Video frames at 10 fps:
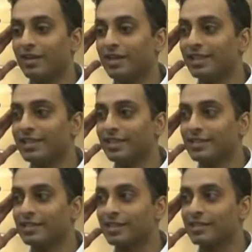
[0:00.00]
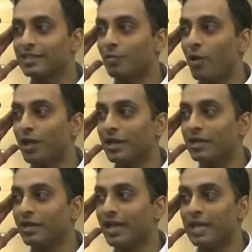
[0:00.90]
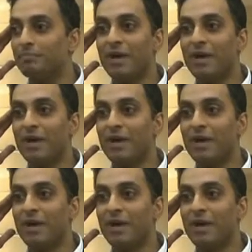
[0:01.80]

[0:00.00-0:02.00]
1961 in